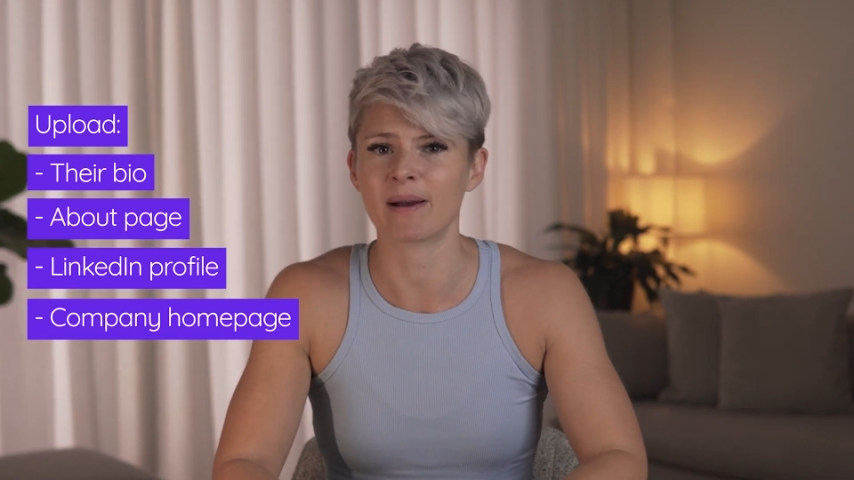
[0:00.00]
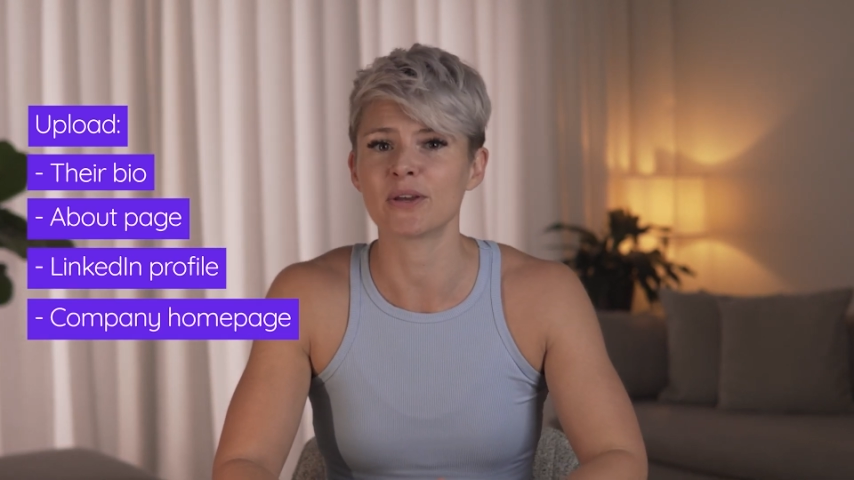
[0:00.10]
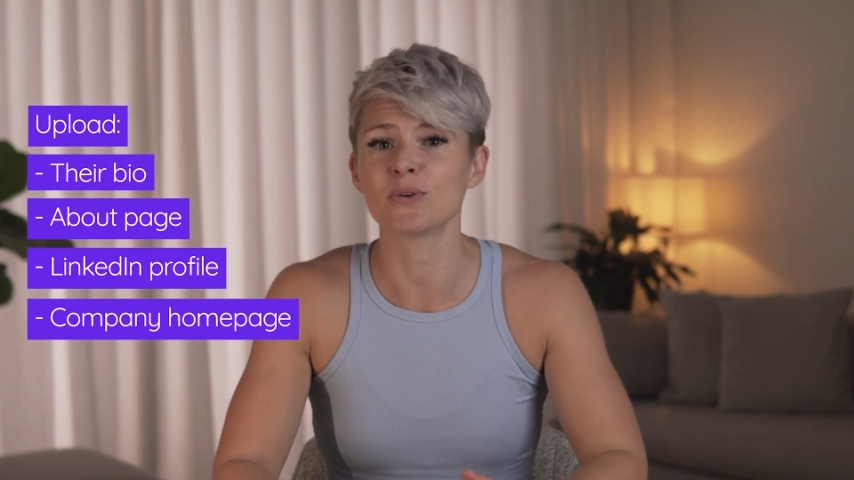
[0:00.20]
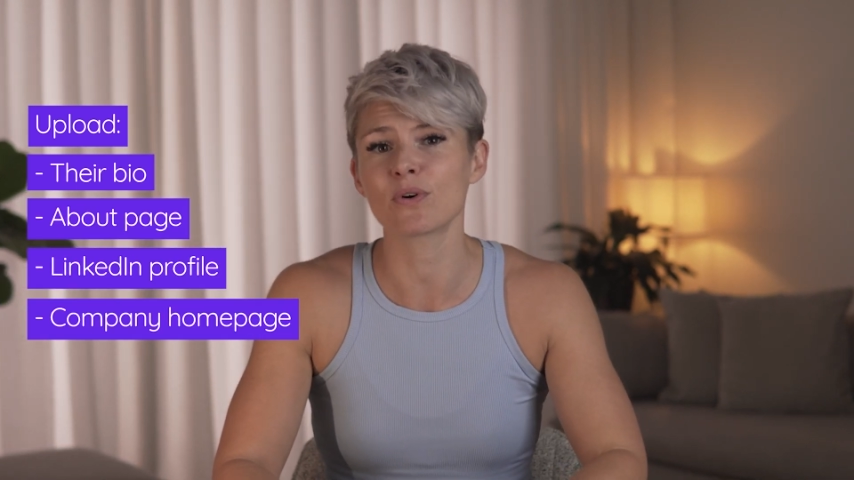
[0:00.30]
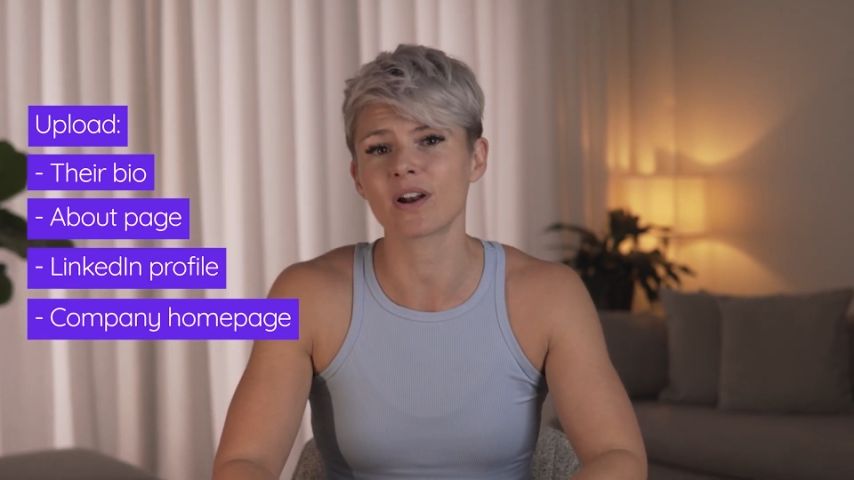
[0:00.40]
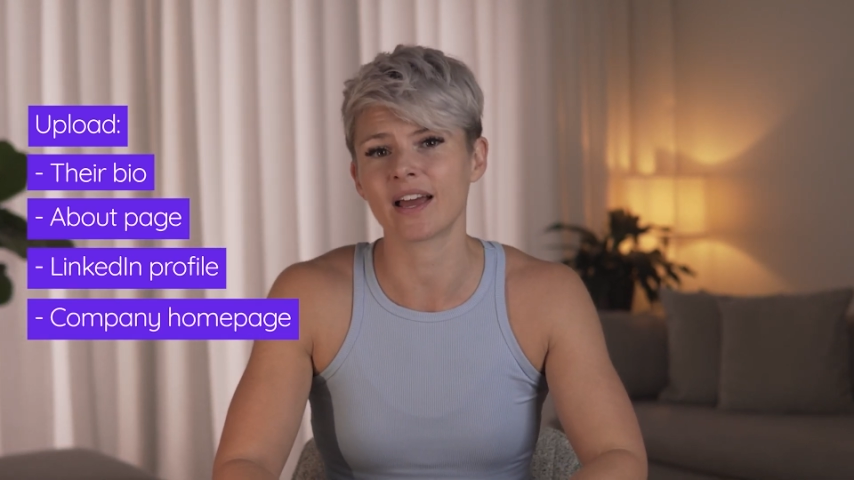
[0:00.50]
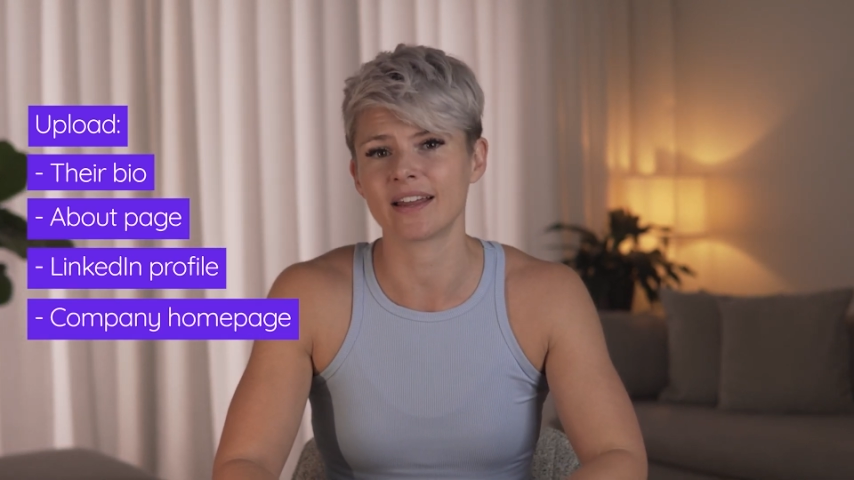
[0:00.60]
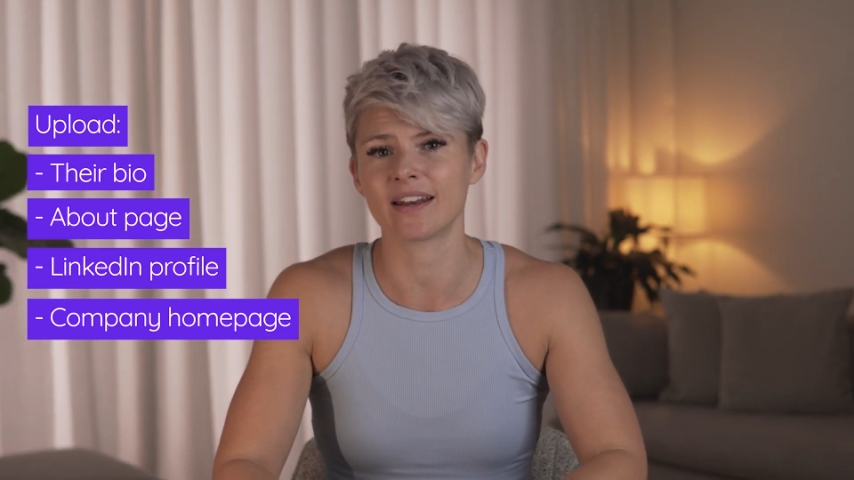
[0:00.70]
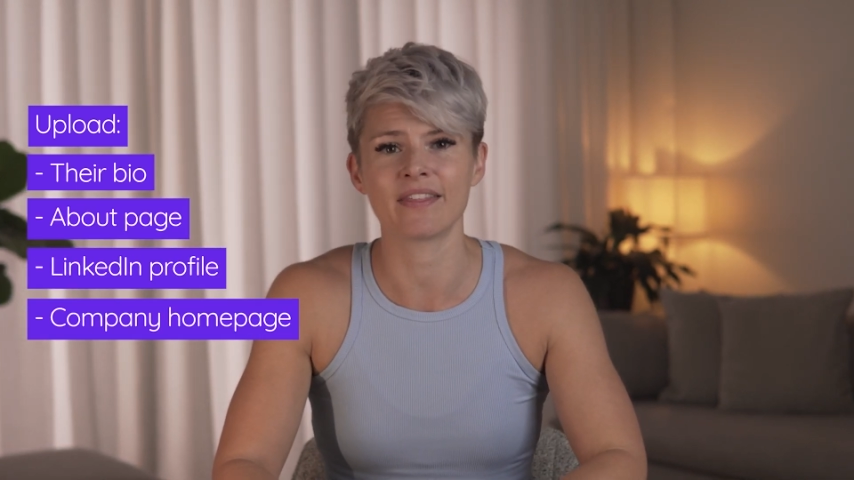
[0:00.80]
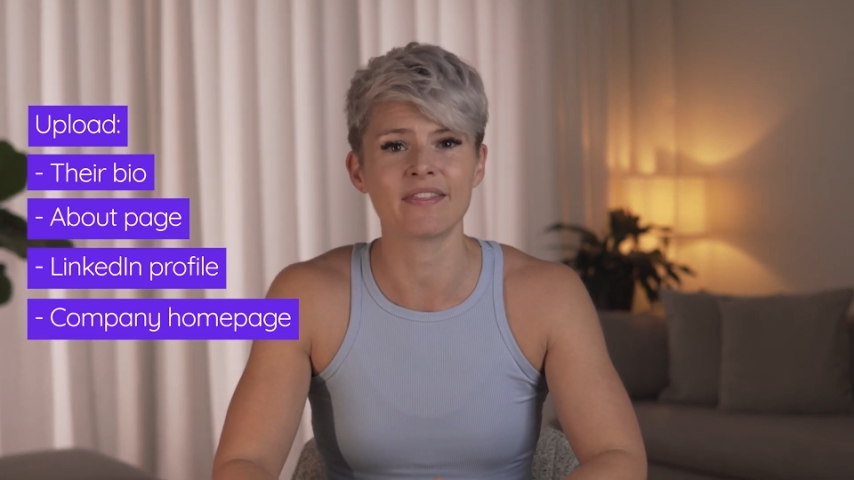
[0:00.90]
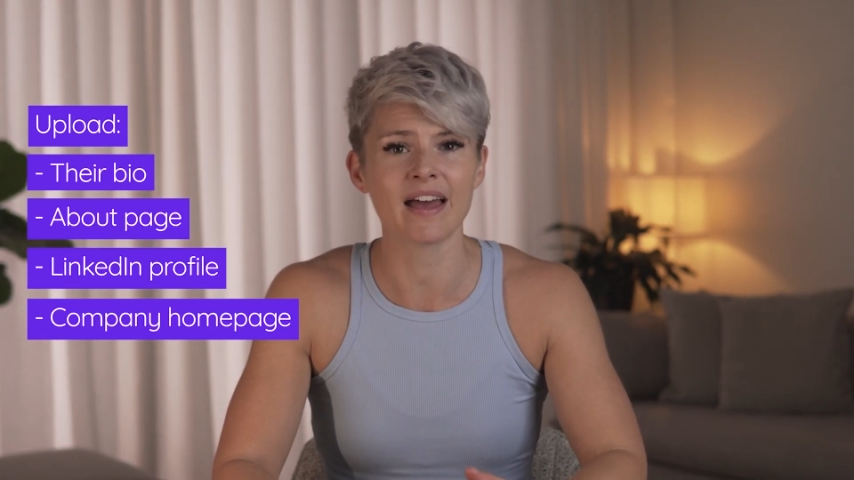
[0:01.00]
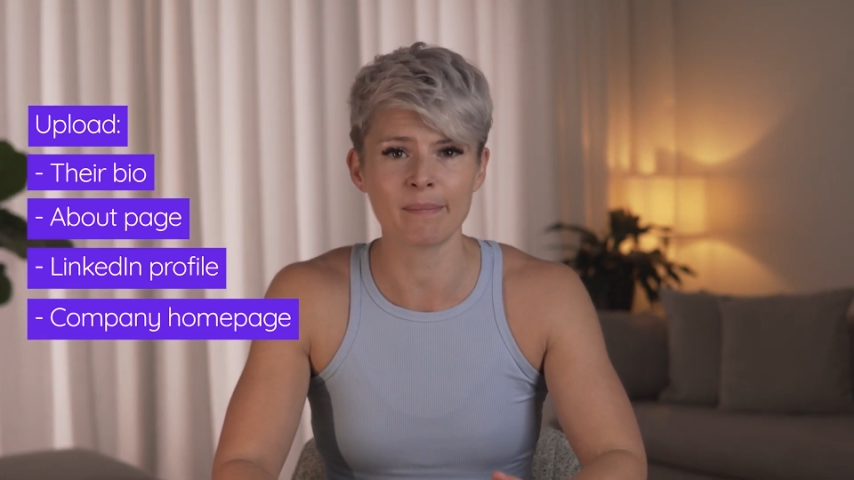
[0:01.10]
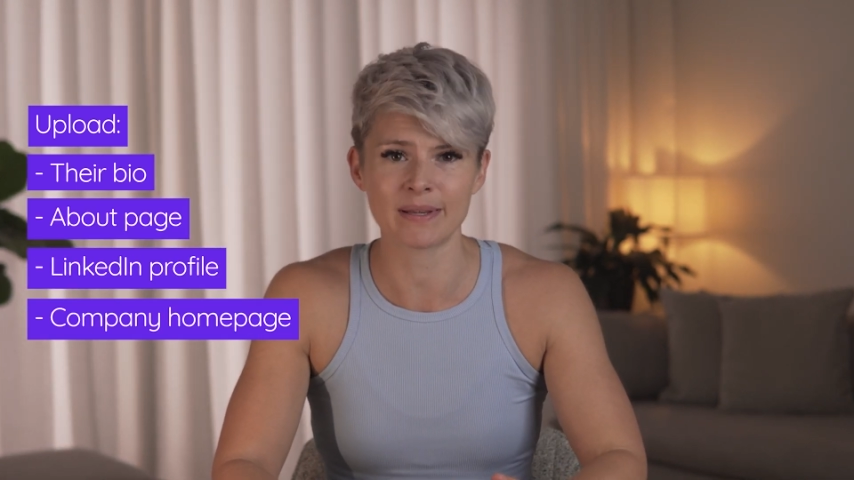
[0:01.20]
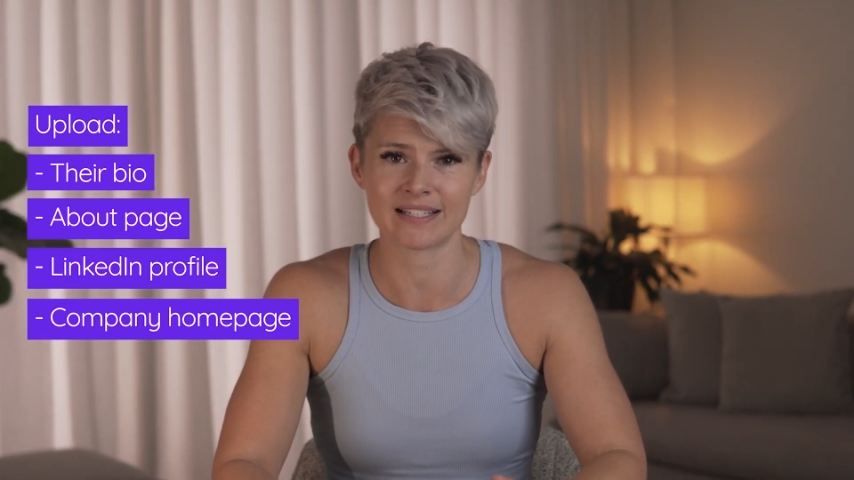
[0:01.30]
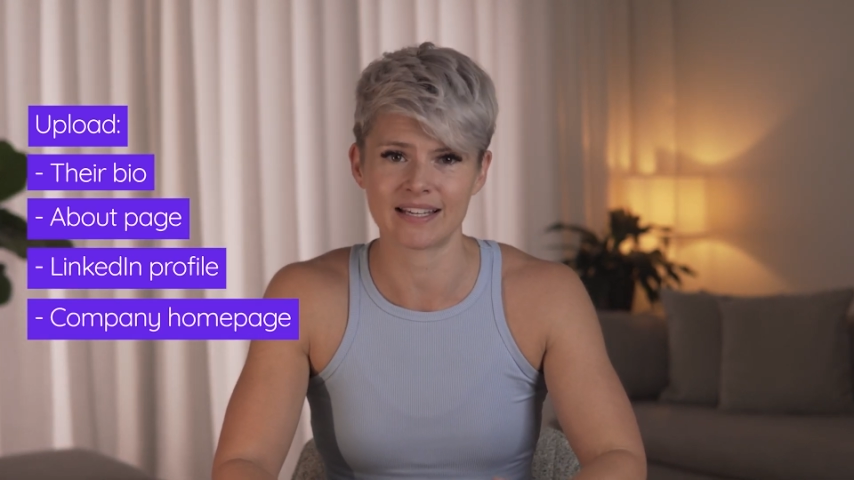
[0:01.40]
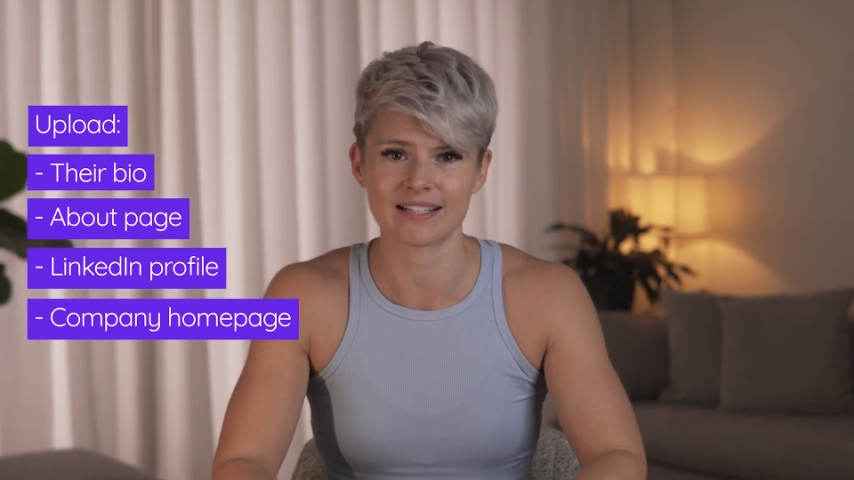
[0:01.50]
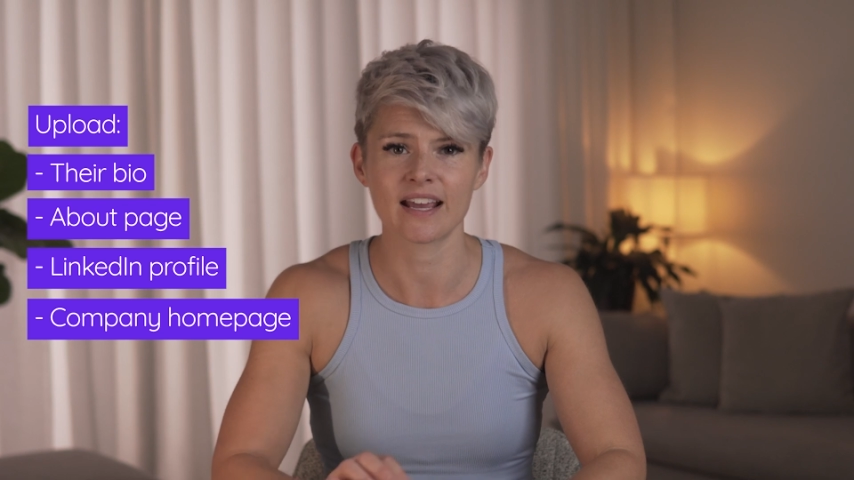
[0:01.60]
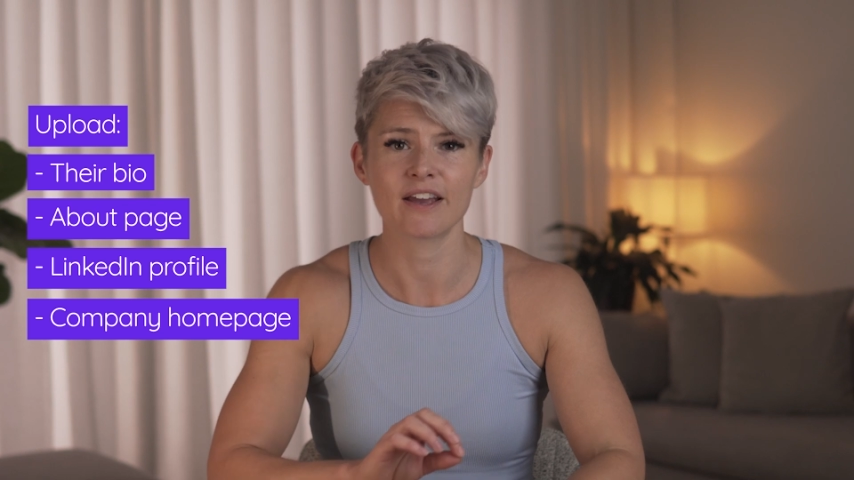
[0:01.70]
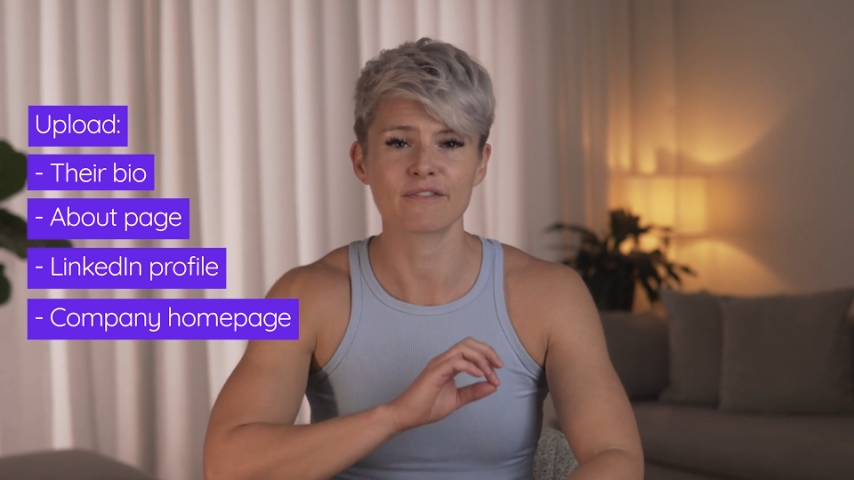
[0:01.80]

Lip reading: about your client and their business